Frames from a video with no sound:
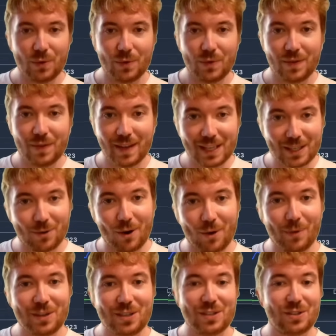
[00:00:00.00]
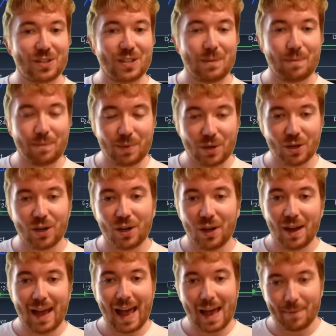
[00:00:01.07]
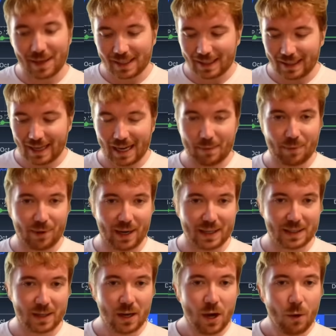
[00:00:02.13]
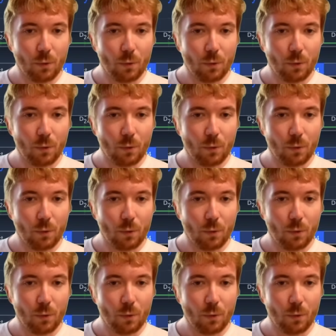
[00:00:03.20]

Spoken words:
this one, which is just the pure MSTR price,